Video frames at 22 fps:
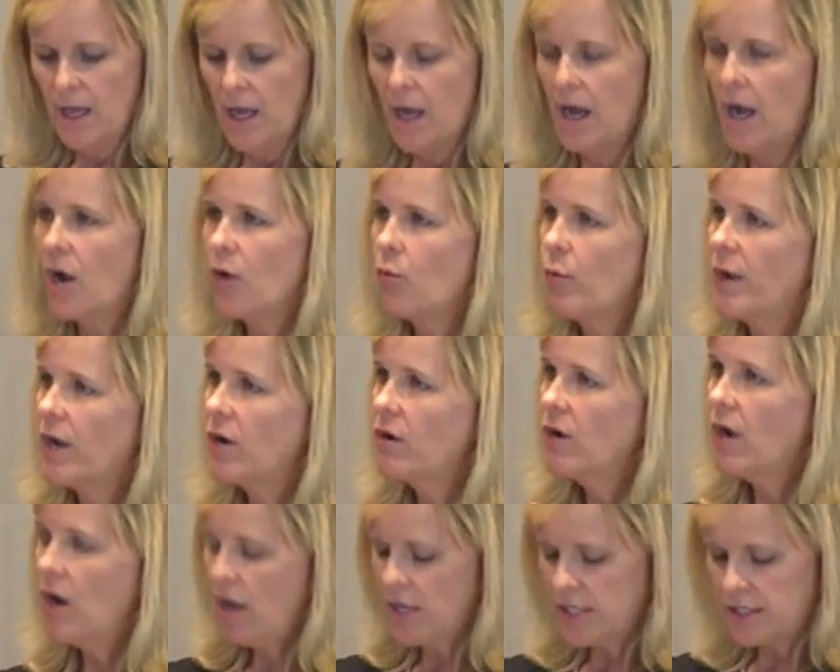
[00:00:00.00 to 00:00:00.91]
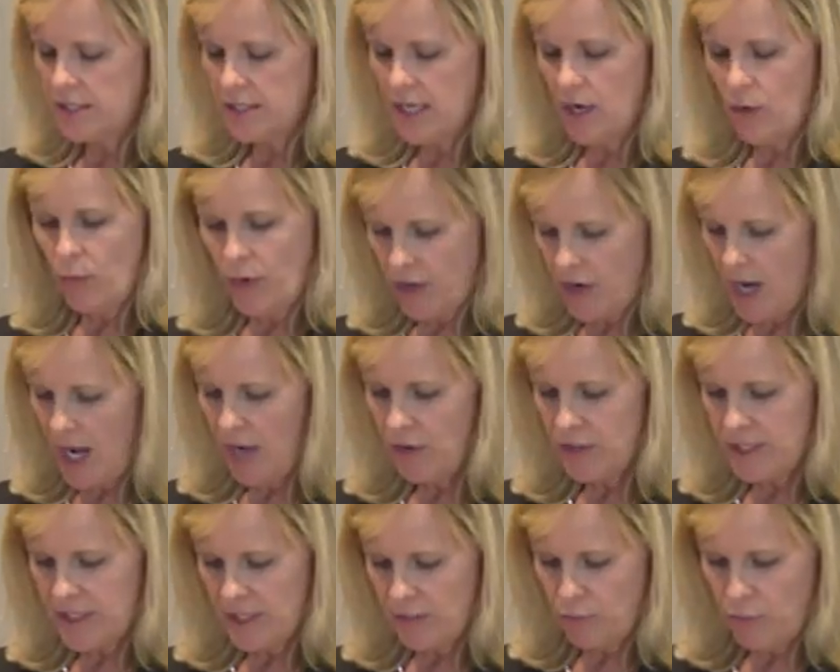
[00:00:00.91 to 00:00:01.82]
Our warehouse, our
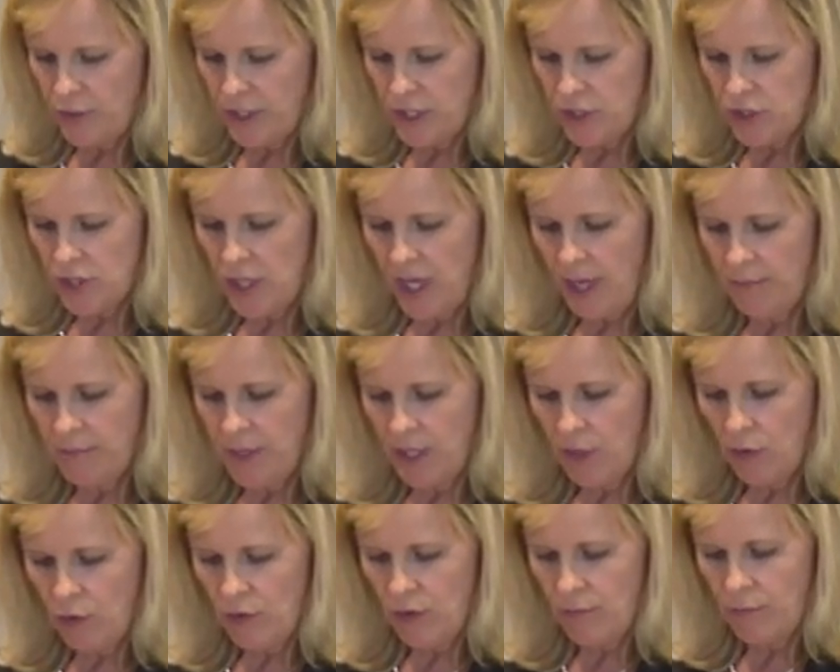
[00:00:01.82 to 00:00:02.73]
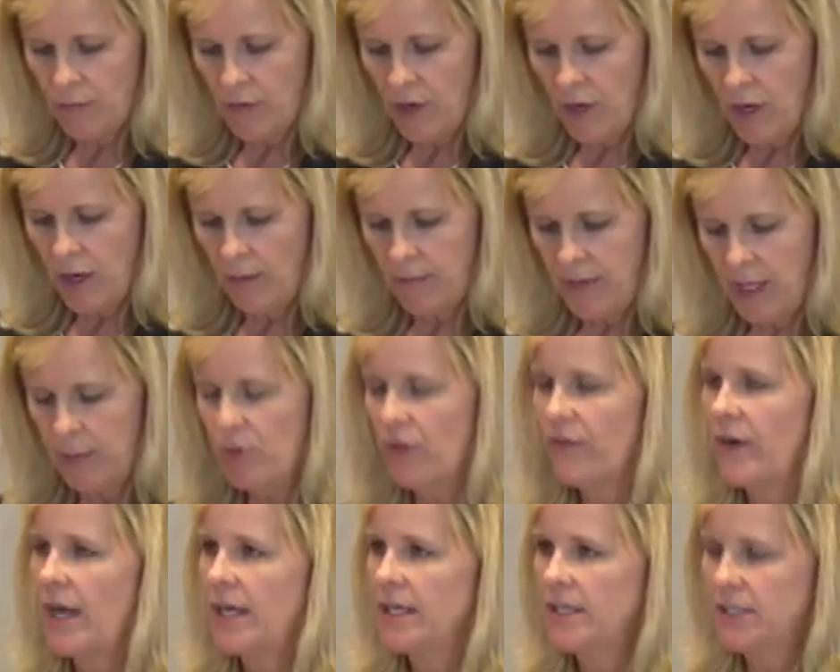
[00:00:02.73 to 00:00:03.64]
warehouse and print shop mailroom, um, they
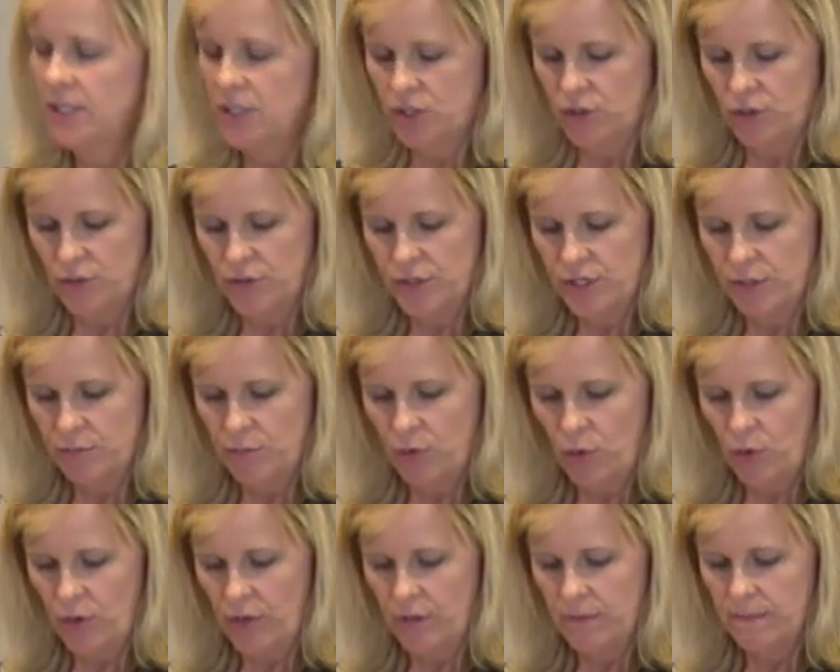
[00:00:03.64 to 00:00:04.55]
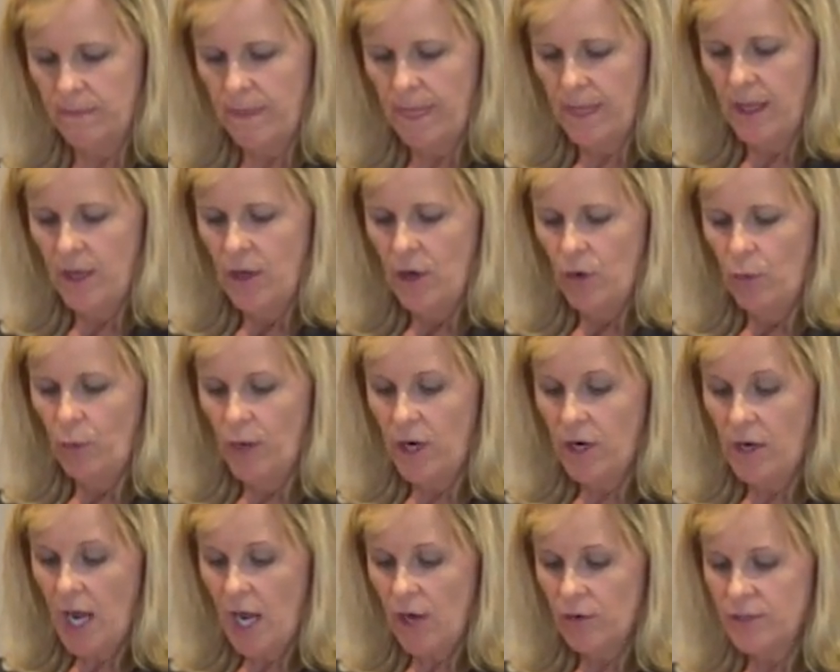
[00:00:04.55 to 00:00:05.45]
provide additional support.
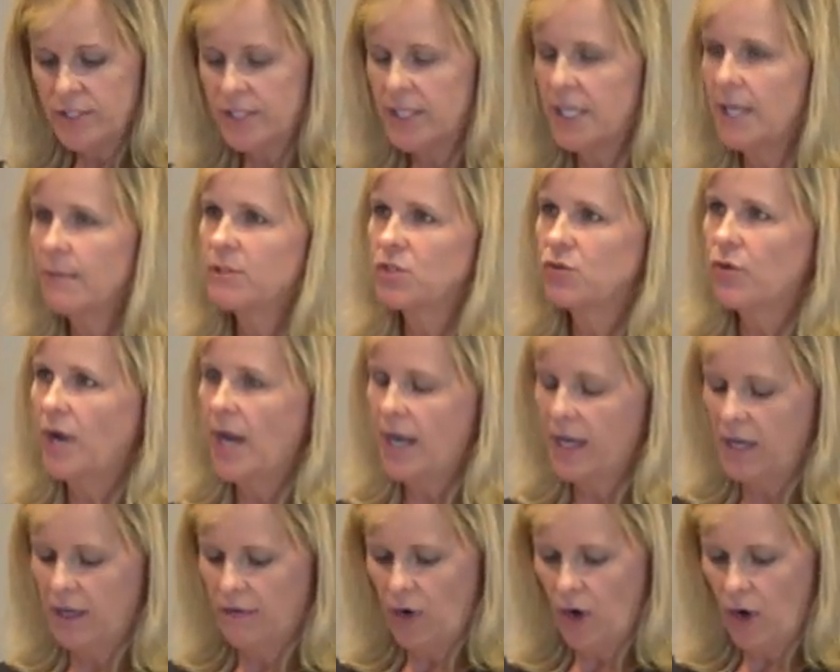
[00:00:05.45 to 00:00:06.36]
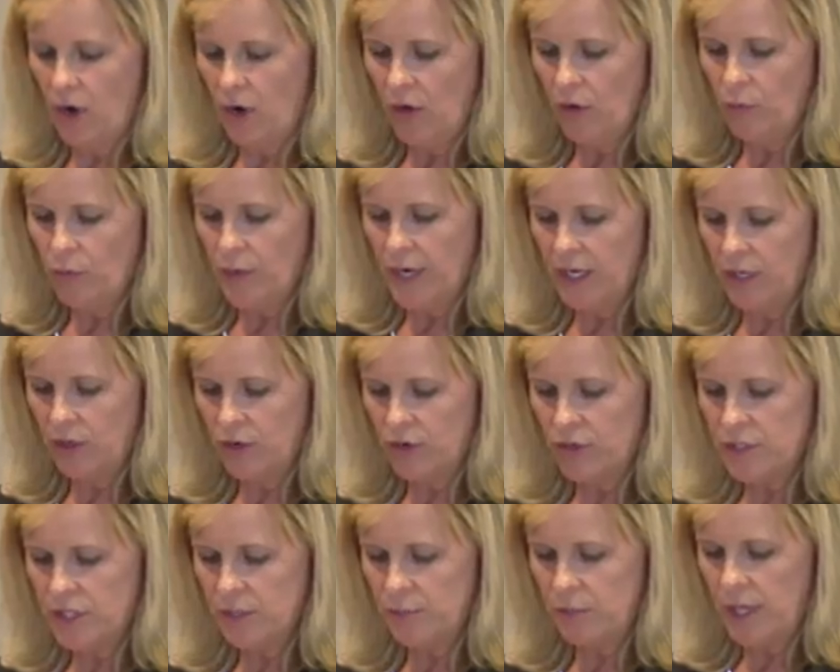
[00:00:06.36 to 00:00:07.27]
Warehouse keeps track of all regular
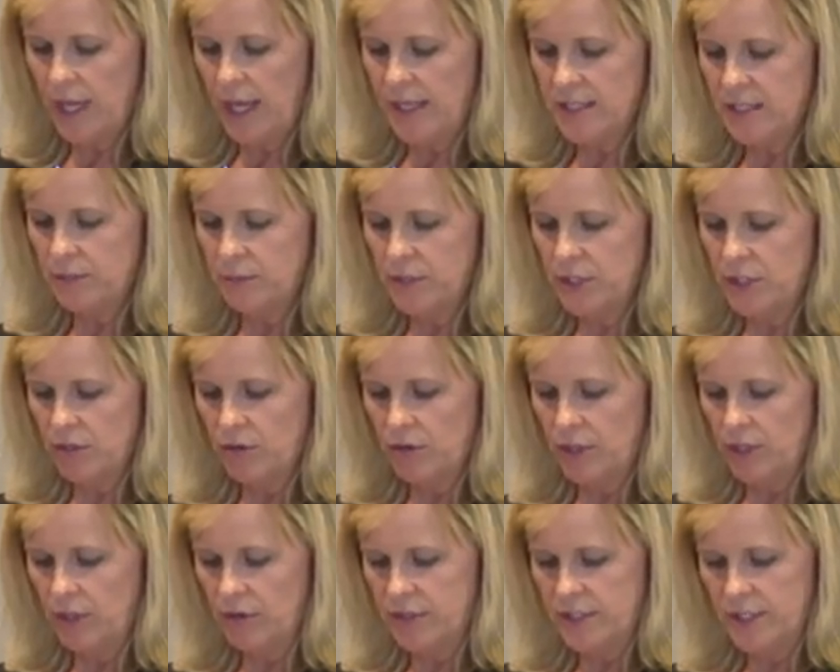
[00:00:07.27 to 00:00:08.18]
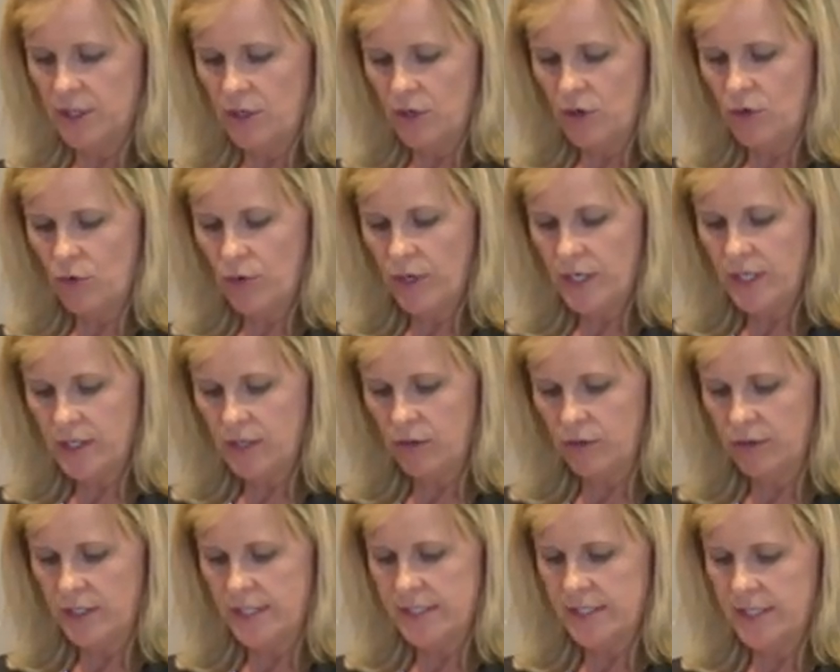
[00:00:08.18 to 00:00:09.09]
supplies and materials that are
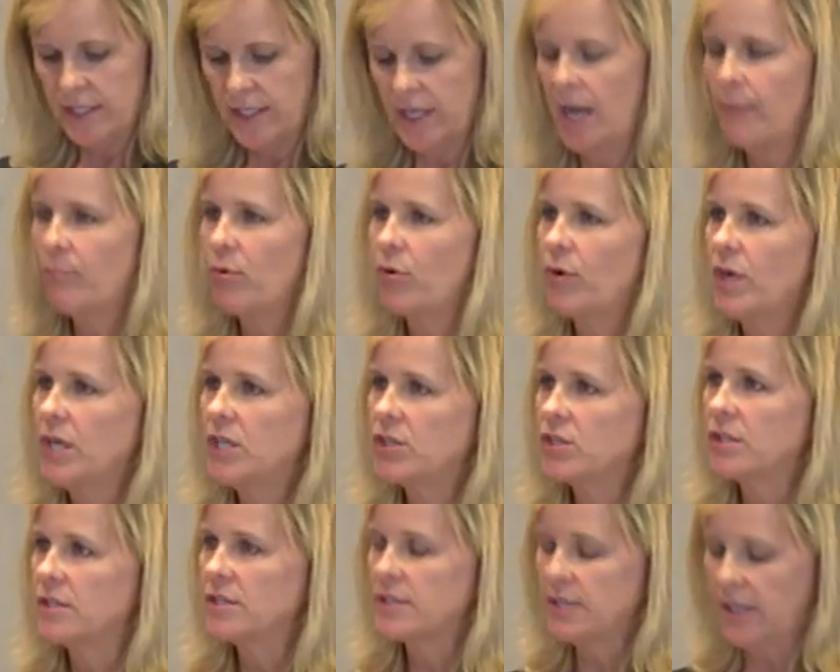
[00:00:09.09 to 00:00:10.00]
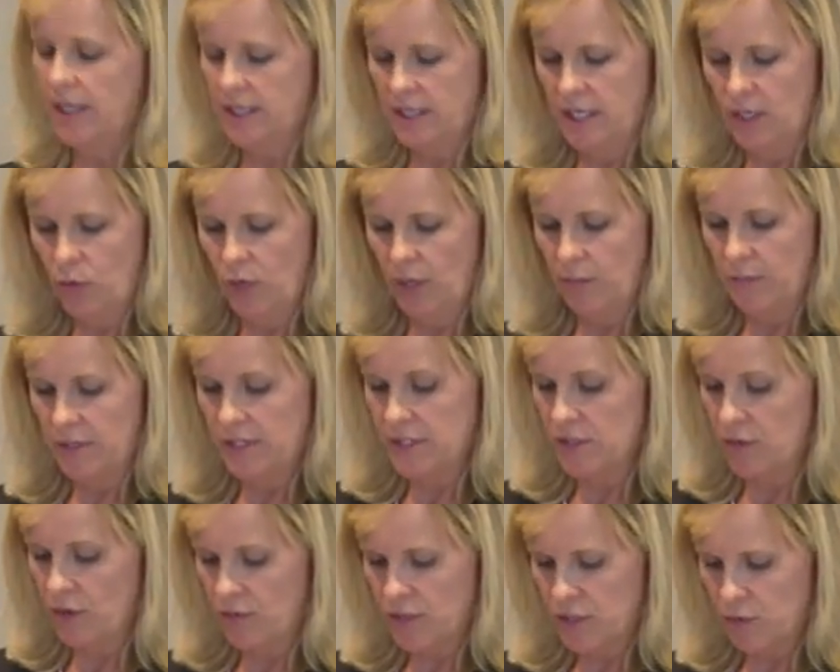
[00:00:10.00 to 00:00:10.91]
critical to city operations, like equipment
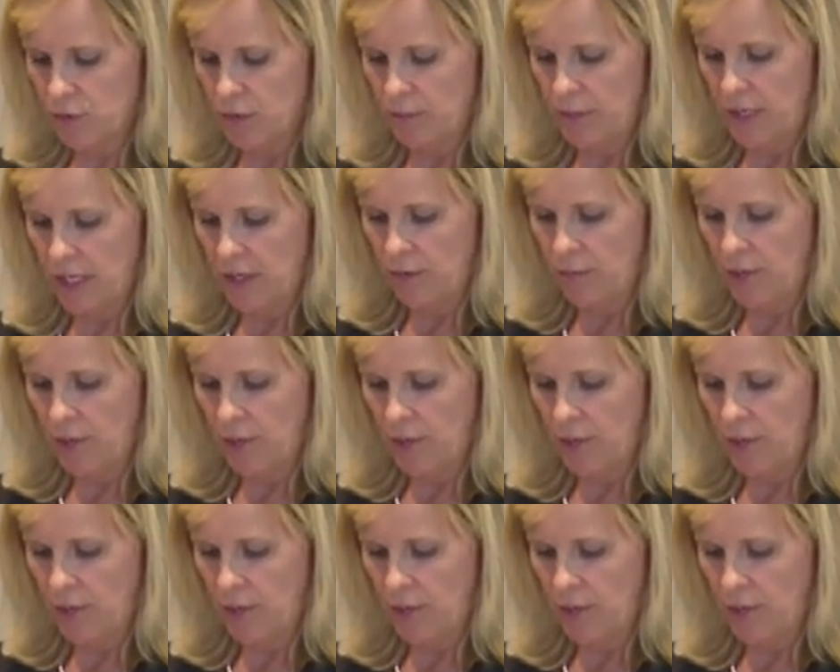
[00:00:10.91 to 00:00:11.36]
service repair